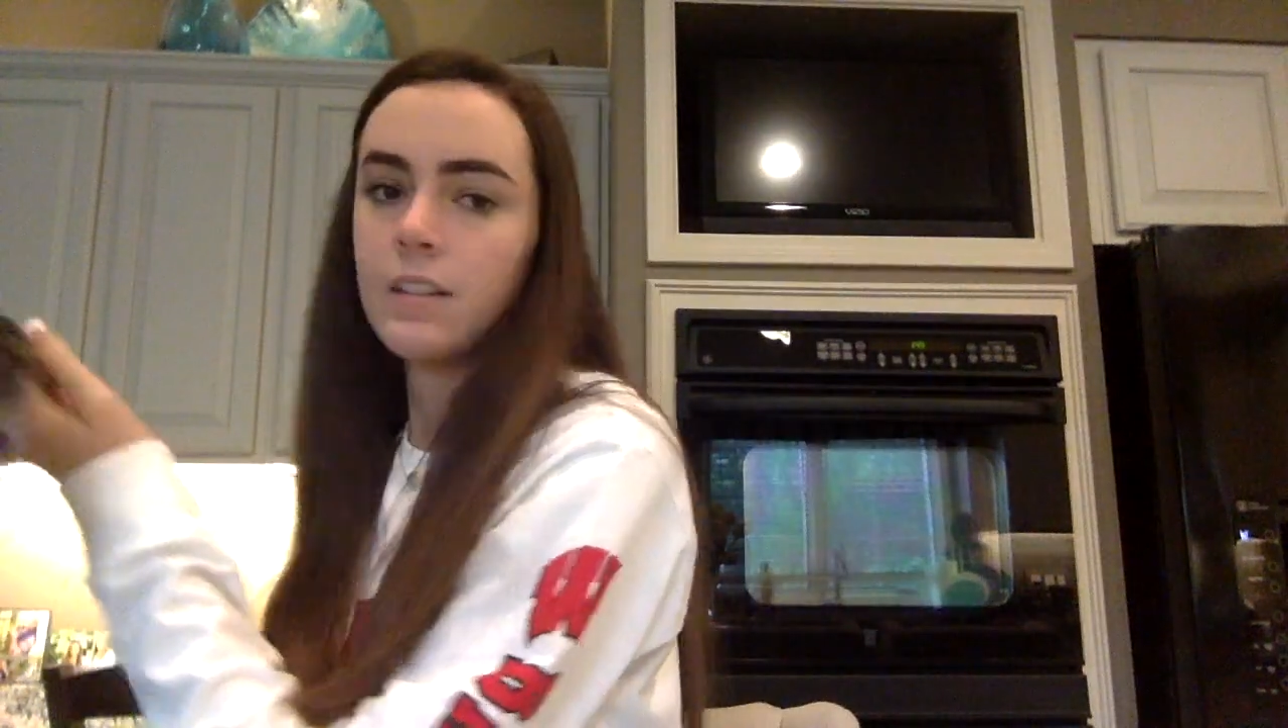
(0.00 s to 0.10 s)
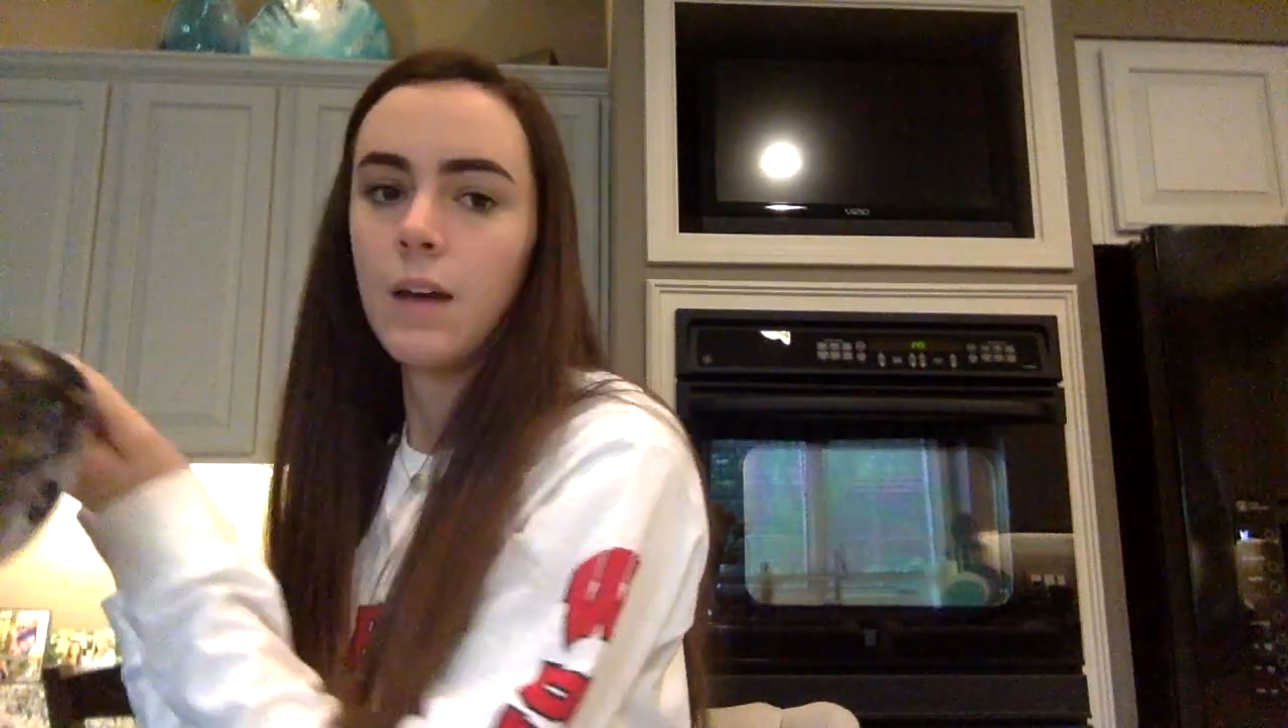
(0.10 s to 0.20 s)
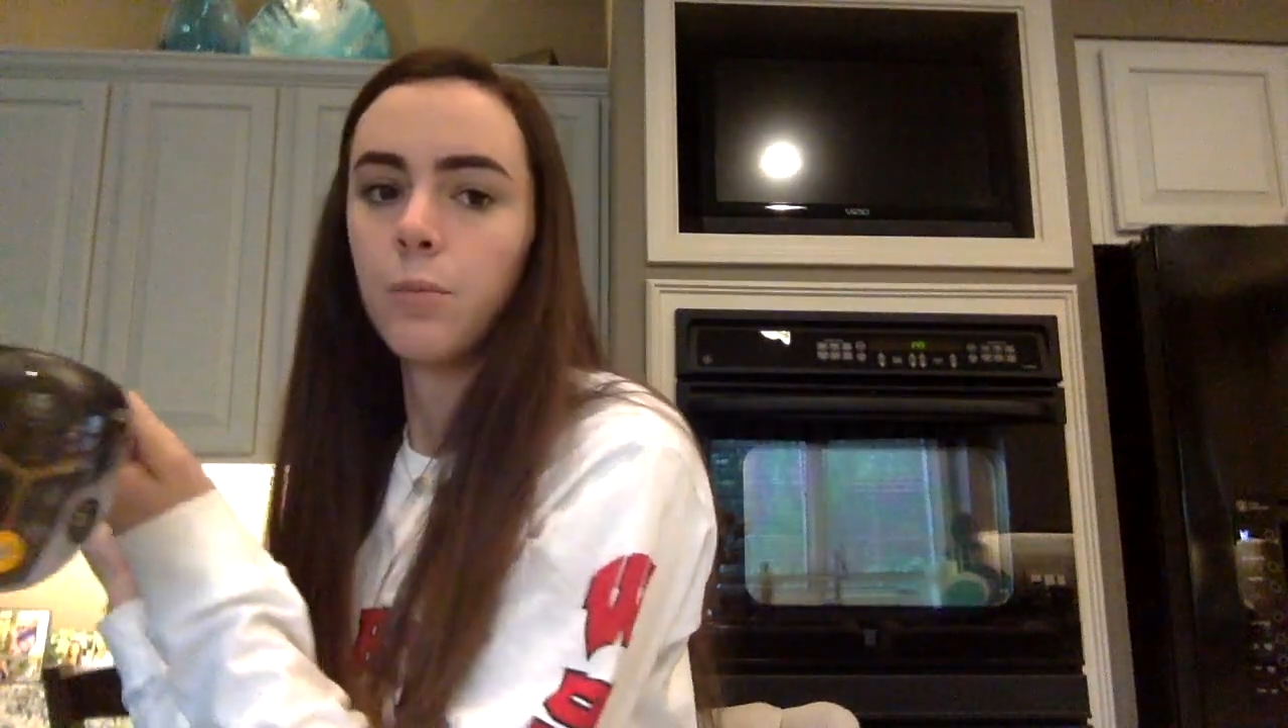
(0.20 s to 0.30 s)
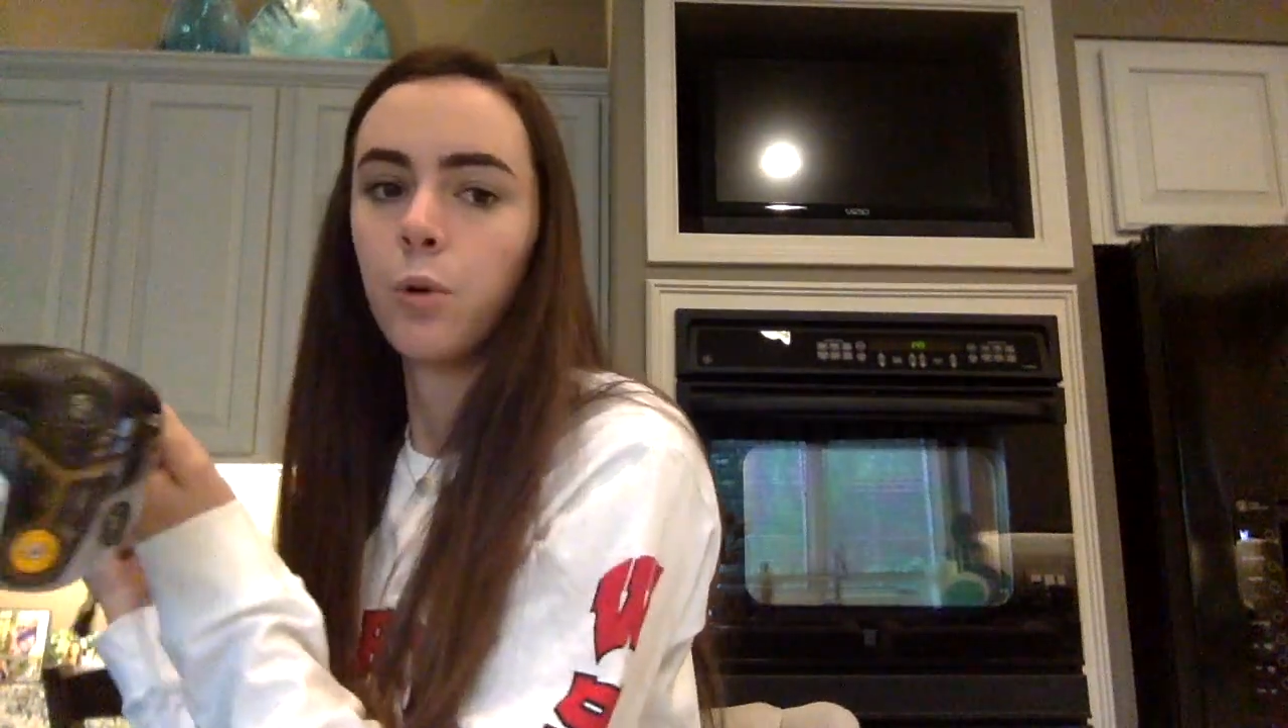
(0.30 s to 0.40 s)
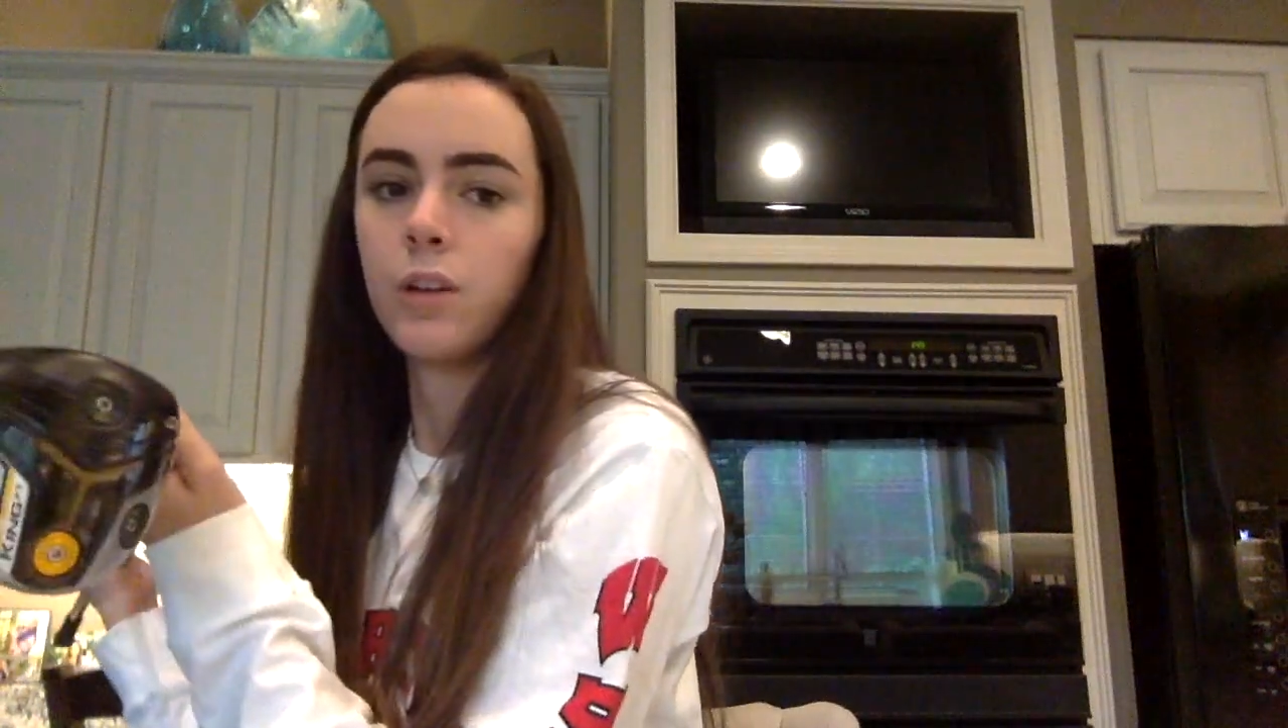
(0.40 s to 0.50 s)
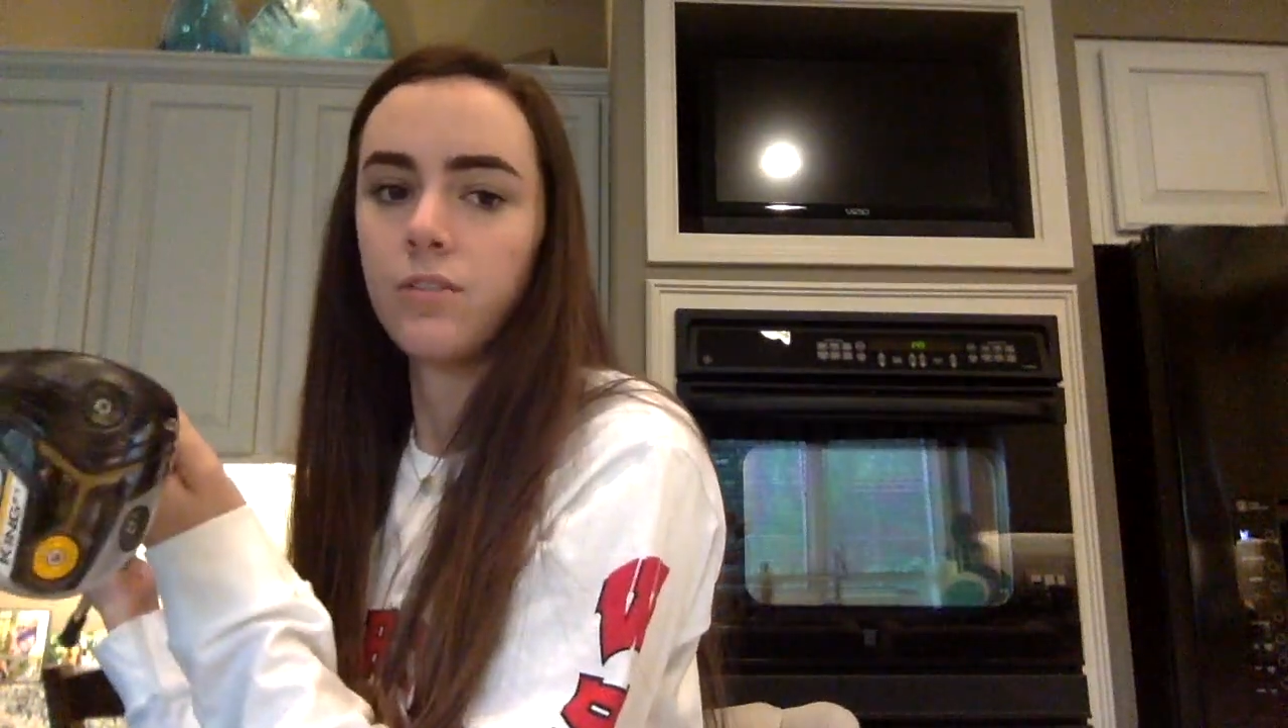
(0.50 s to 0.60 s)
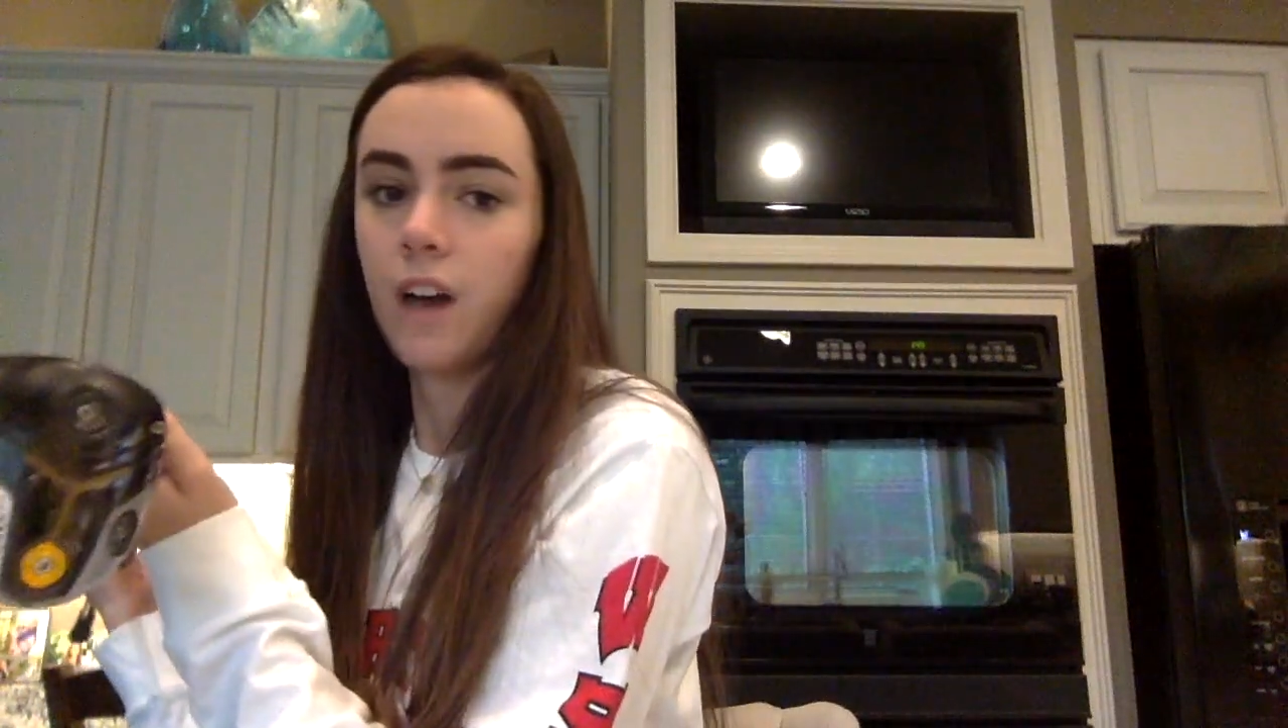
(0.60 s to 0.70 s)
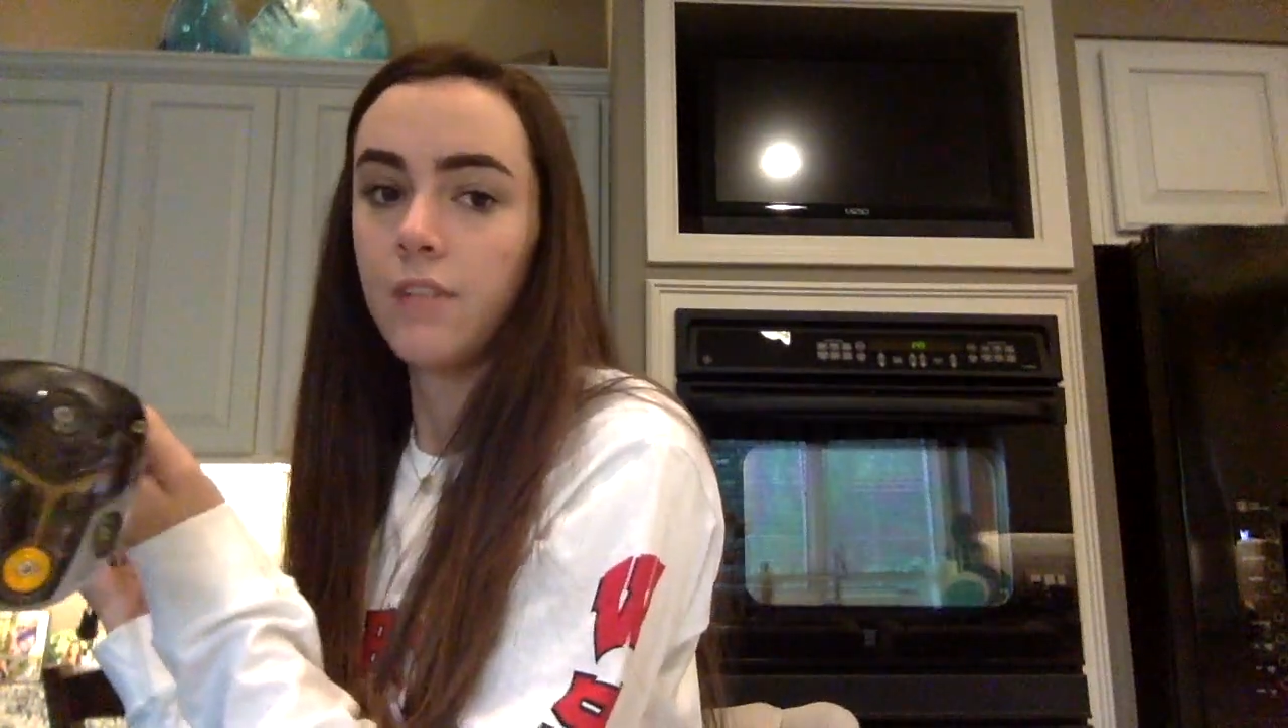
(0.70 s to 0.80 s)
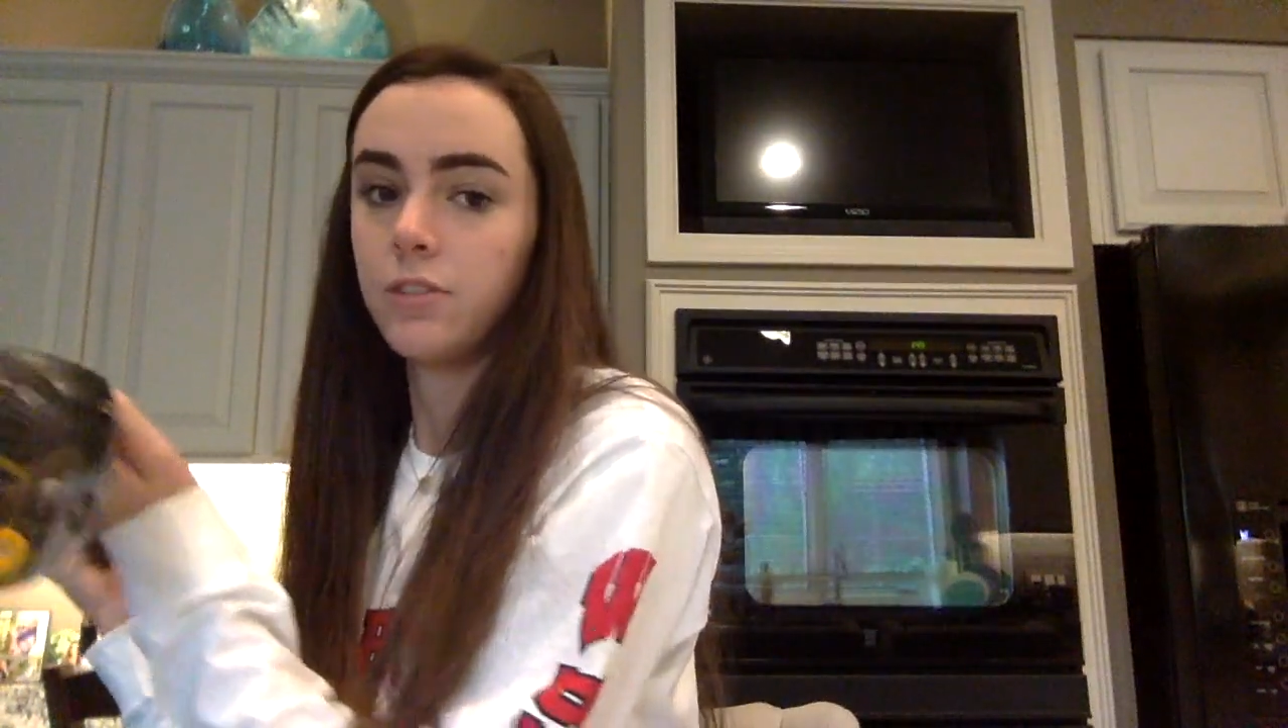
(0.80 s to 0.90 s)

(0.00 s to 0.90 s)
10.5